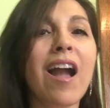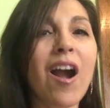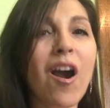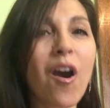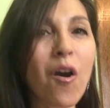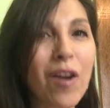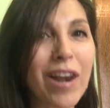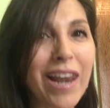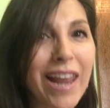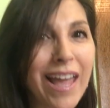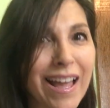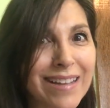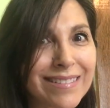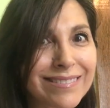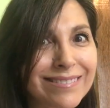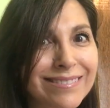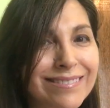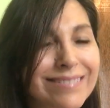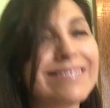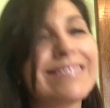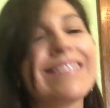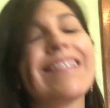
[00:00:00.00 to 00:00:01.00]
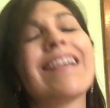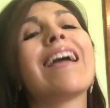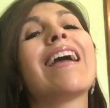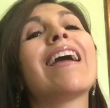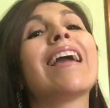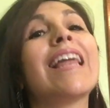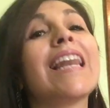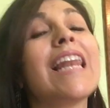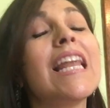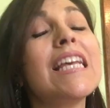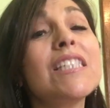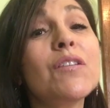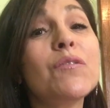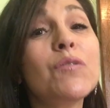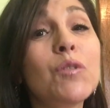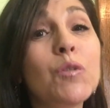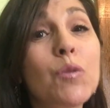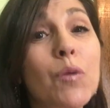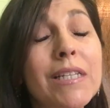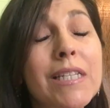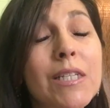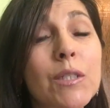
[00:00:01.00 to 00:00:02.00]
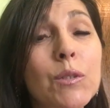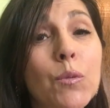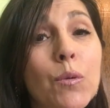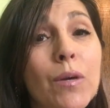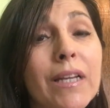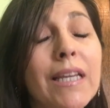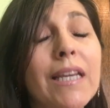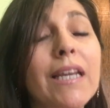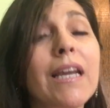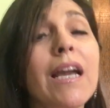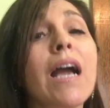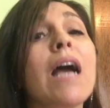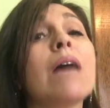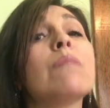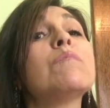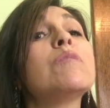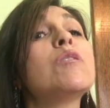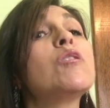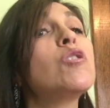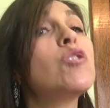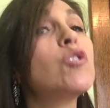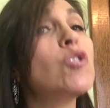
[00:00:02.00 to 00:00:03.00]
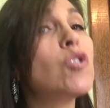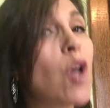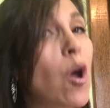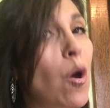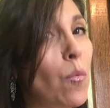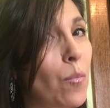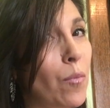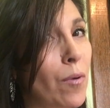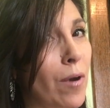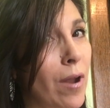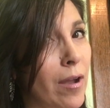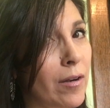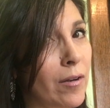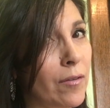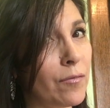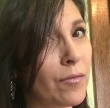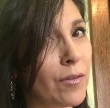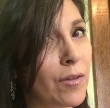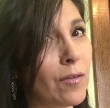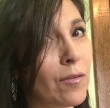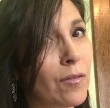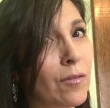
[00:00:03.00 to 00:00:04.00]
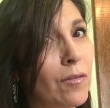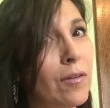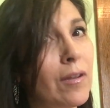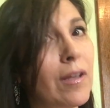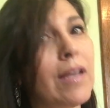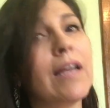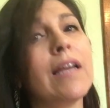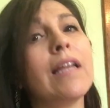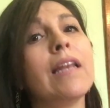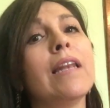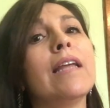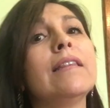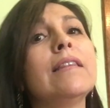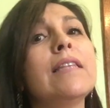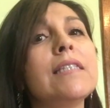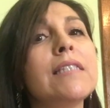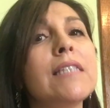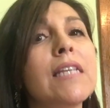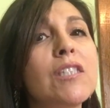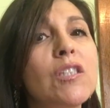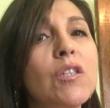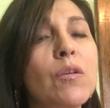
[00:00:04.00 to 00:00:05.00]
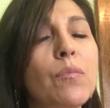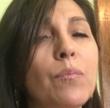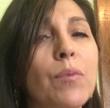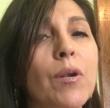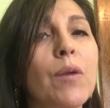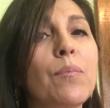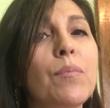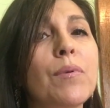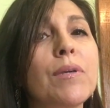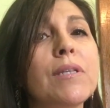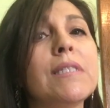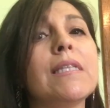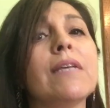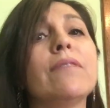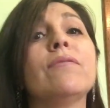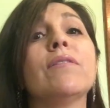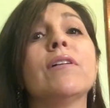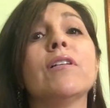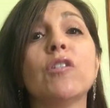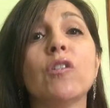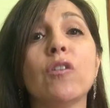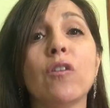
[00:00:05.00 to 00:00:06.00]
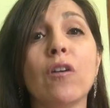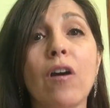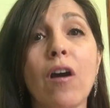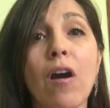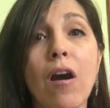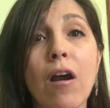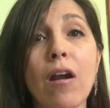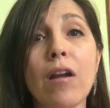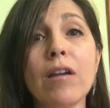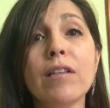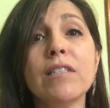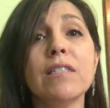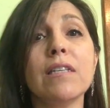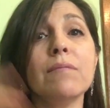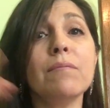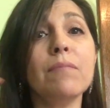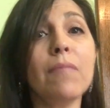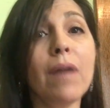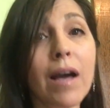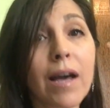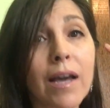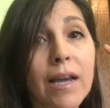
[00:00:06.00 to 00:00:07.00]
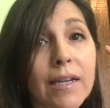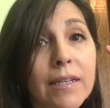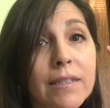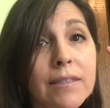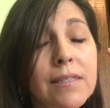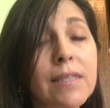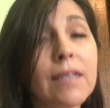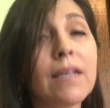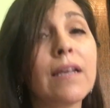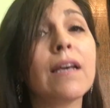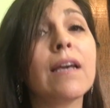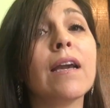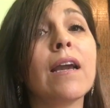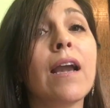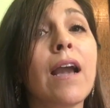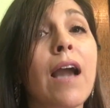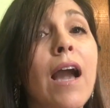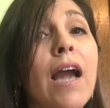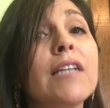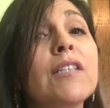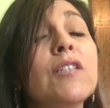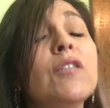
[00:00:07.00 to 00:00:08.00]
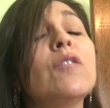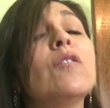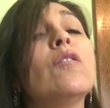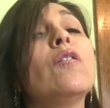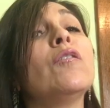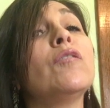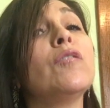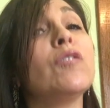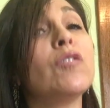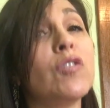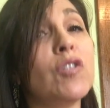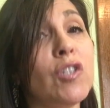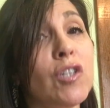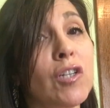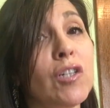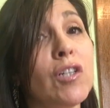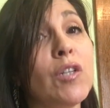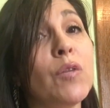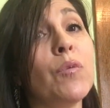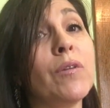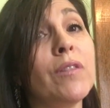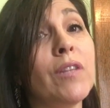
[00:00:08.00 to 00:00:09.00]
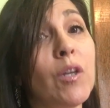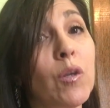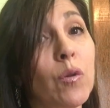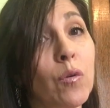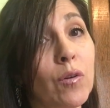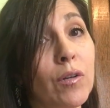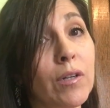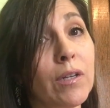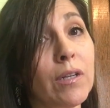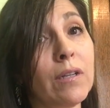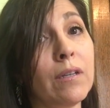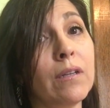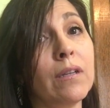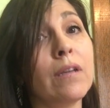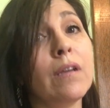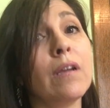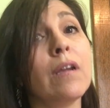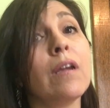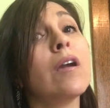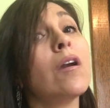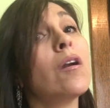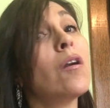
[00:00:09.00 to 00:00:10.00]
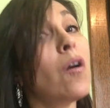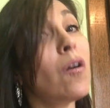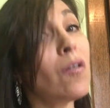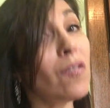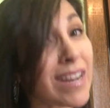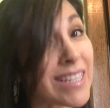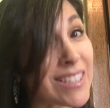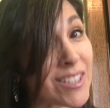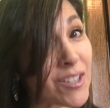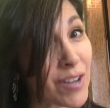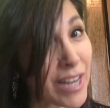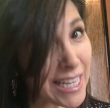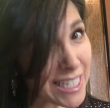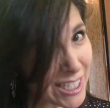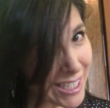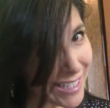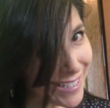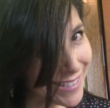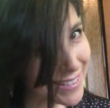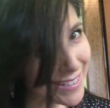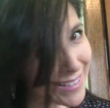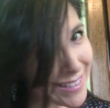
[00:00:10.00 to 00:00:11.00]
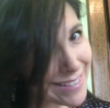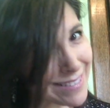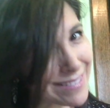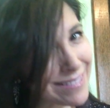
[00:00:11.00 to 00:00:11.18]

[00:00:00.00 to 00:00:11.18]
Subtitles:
Hola! Class of 2020, I'm so proud of you. Let the sense of purpose that fills your hearts and minds guide you on your journey with the Lord. Congratulations!